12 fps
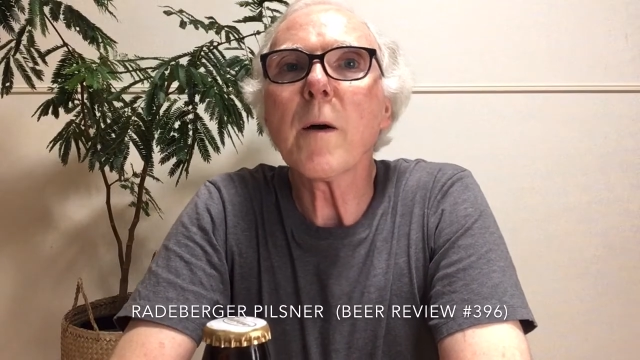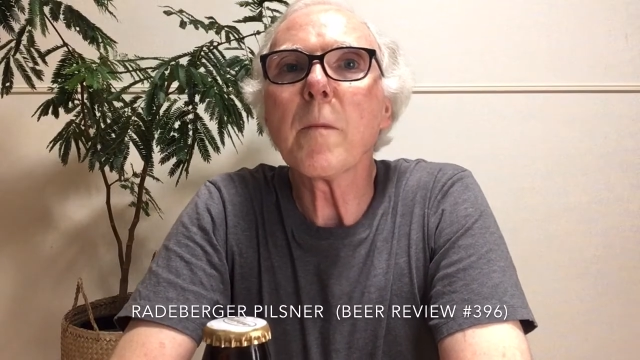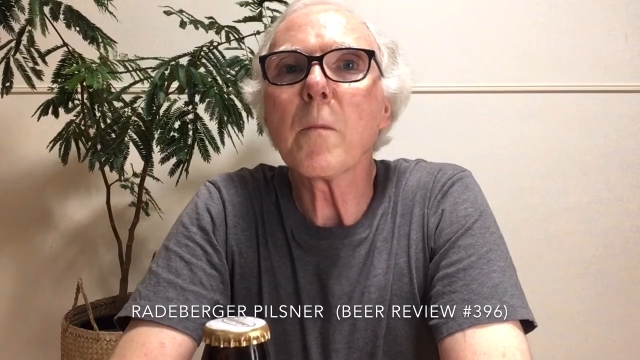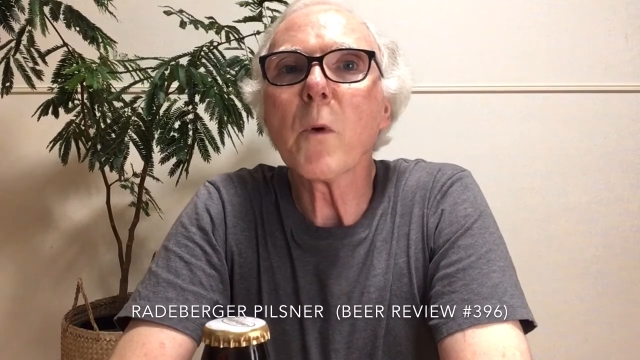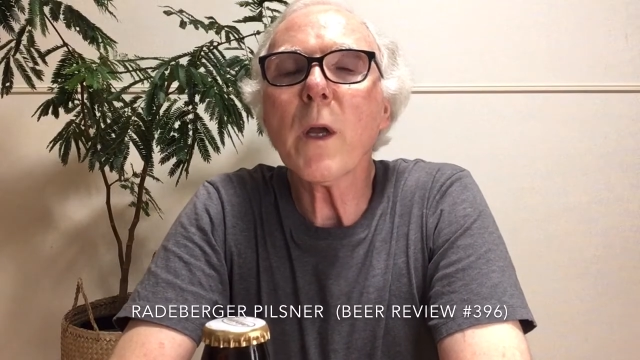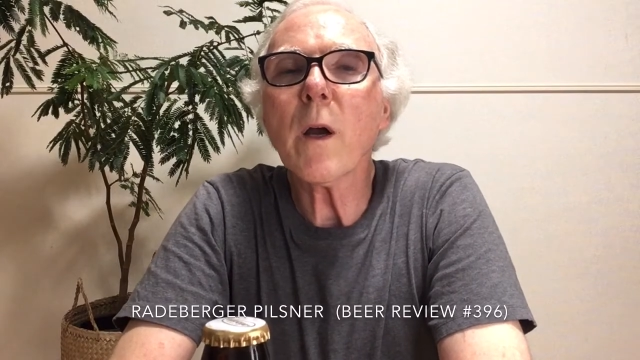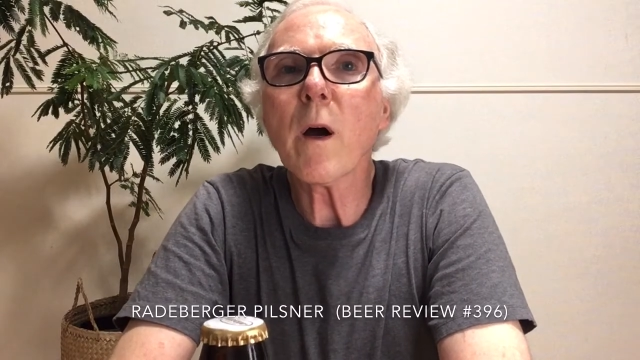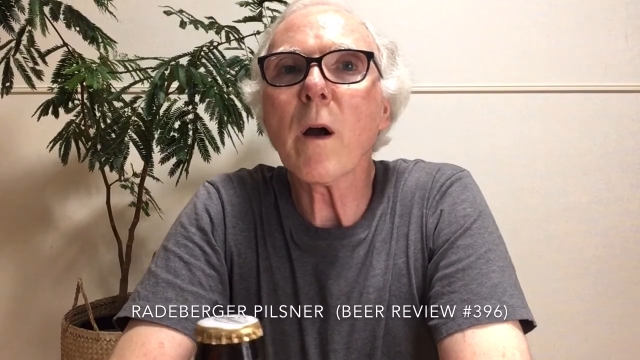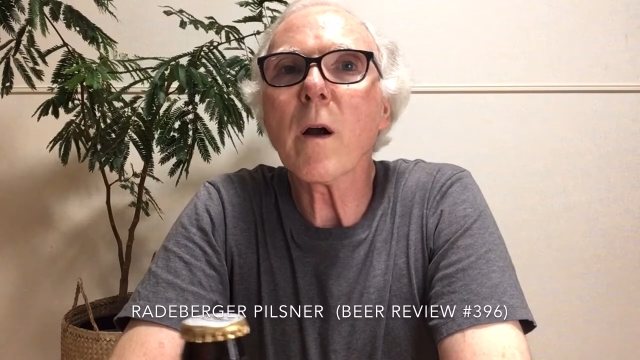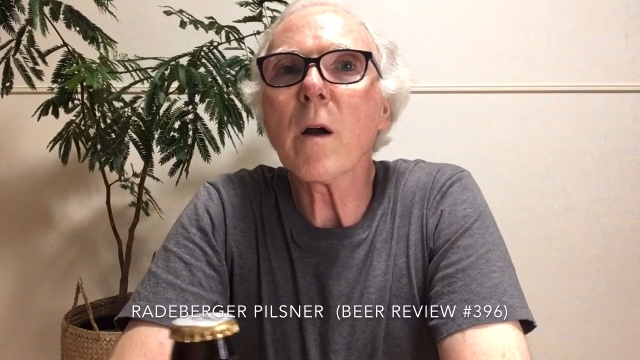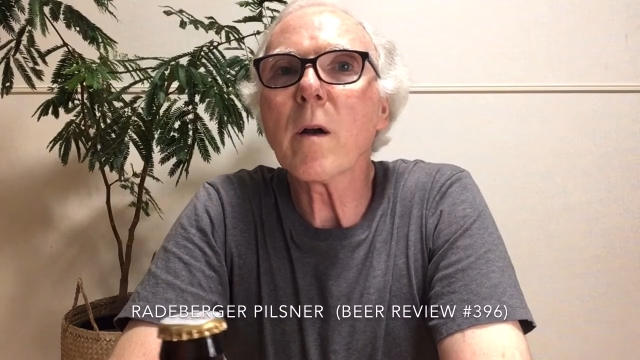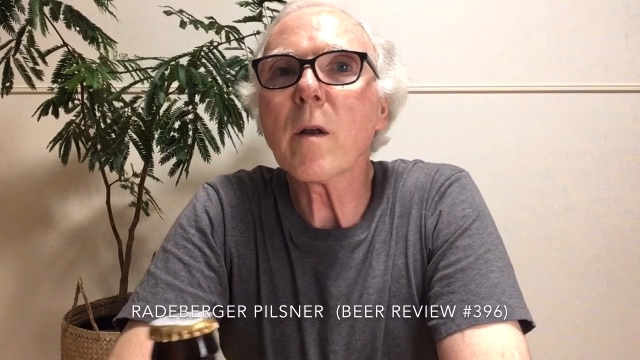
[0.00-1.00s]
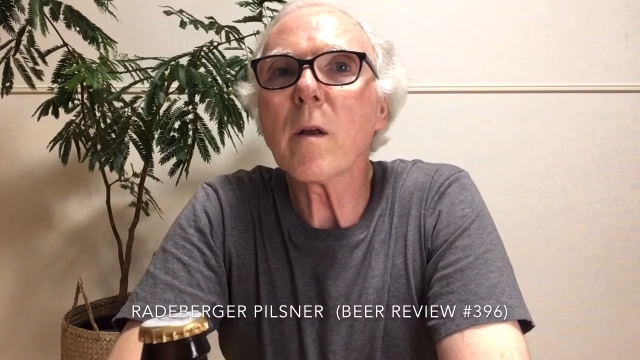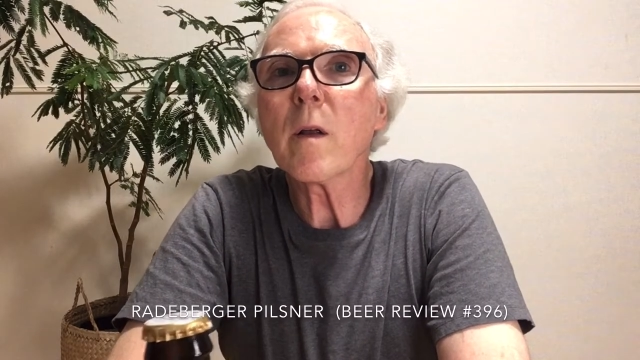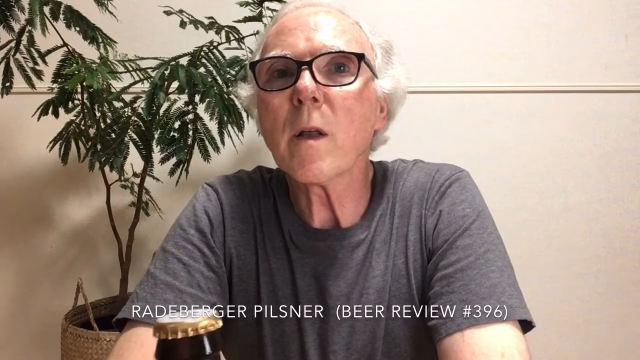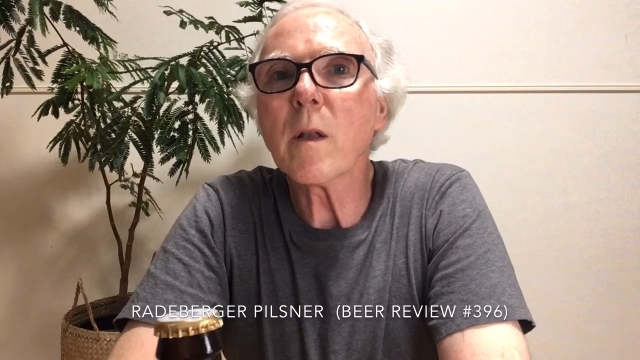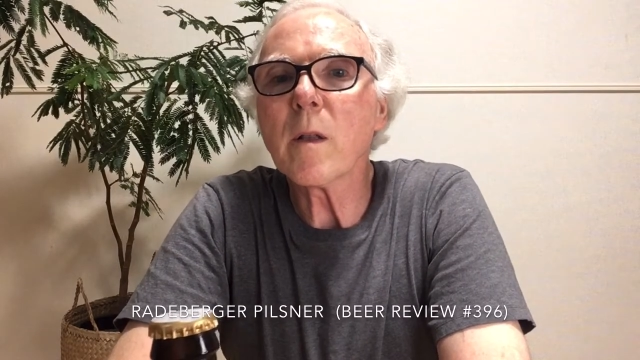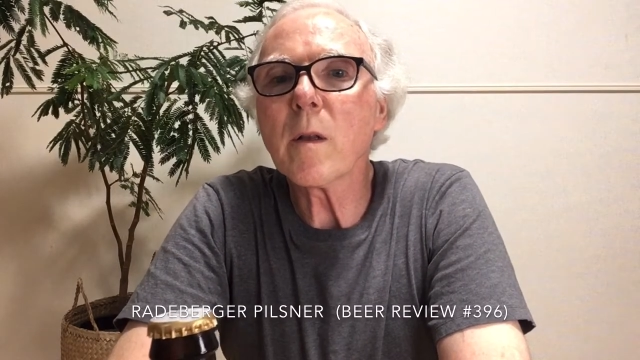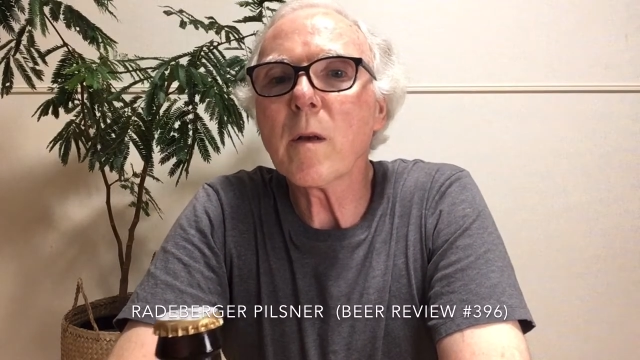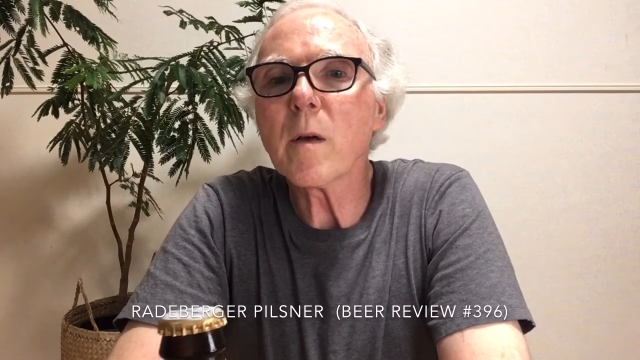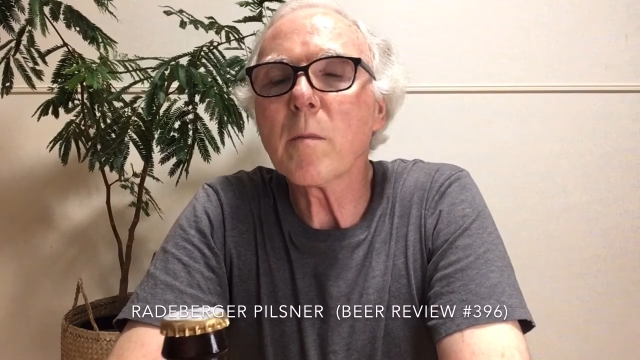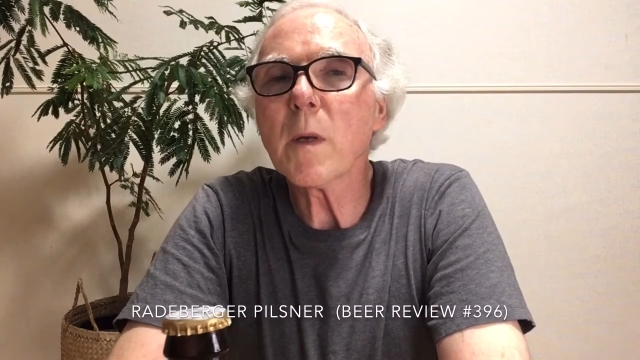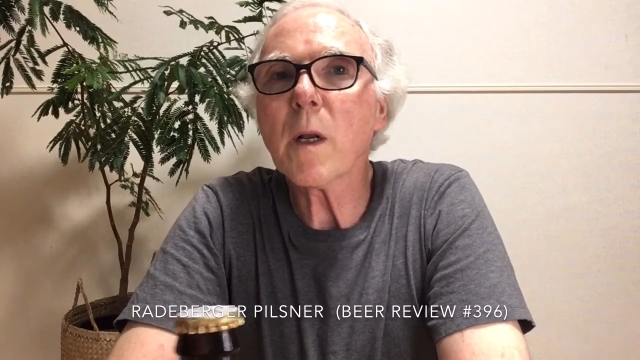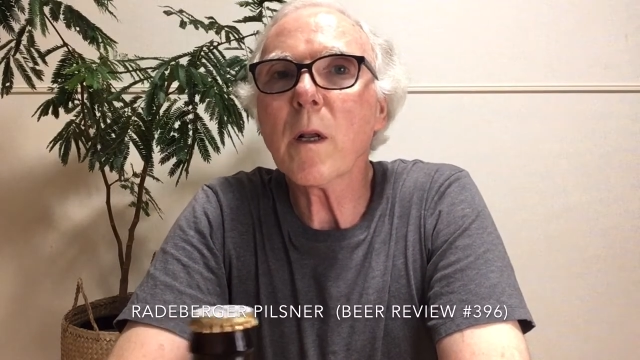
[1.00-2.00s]
We are in the
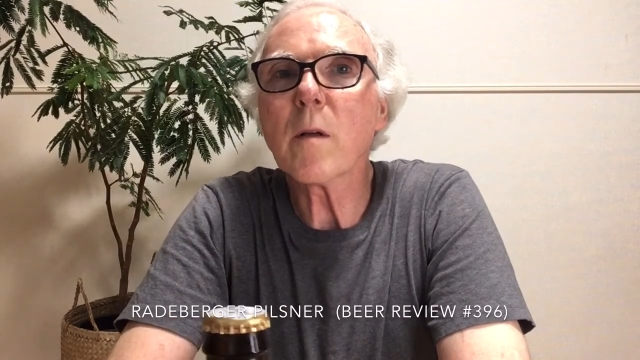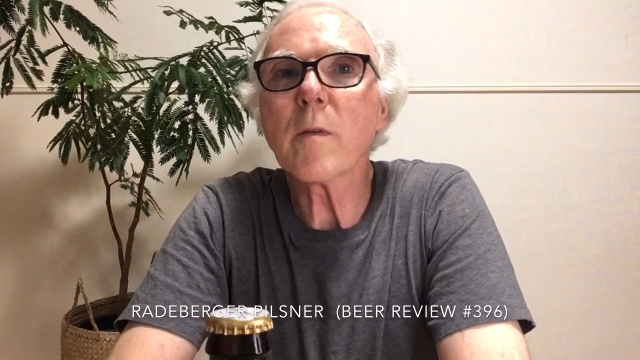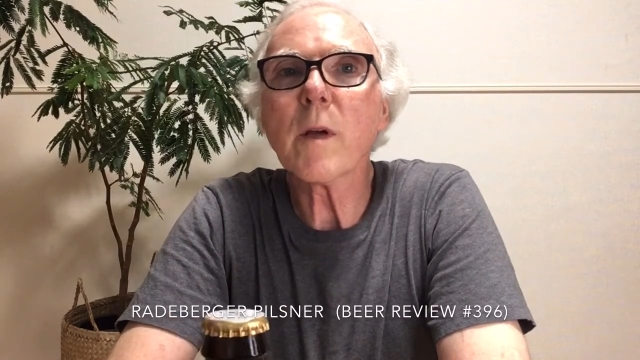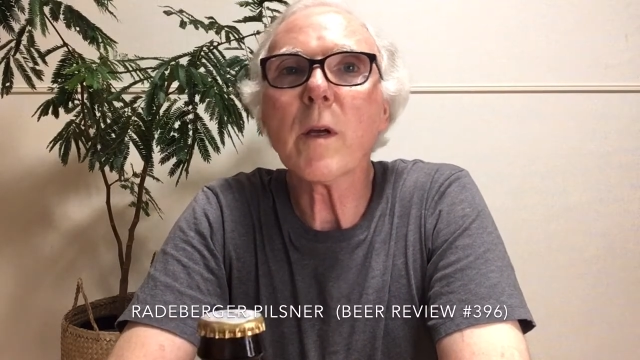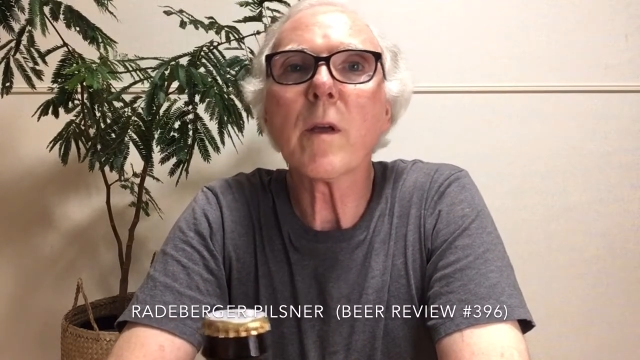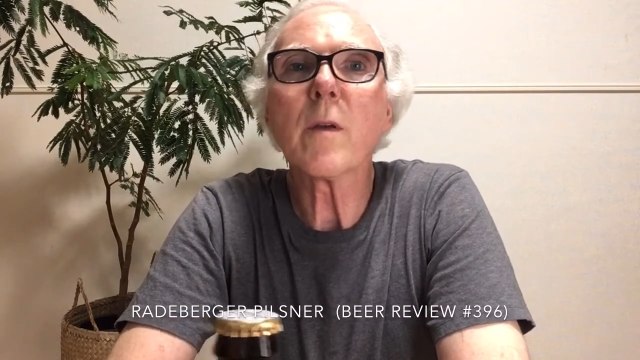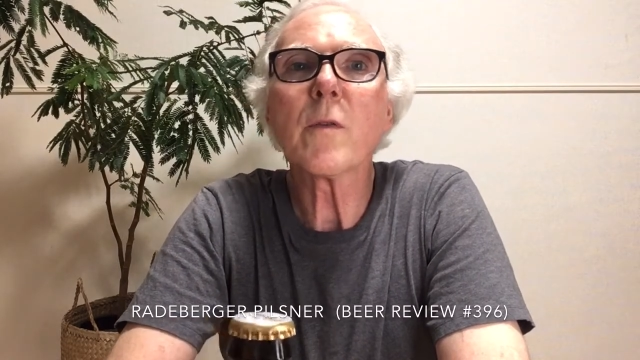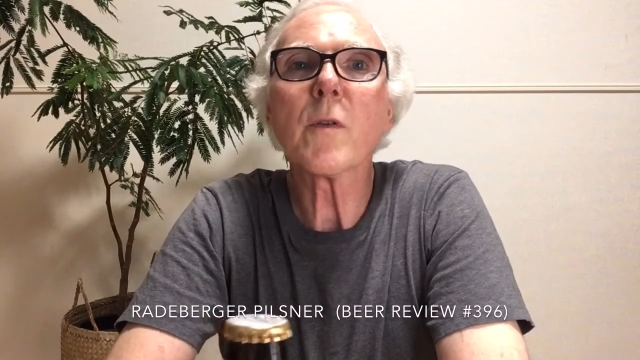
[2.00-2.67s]
middle of a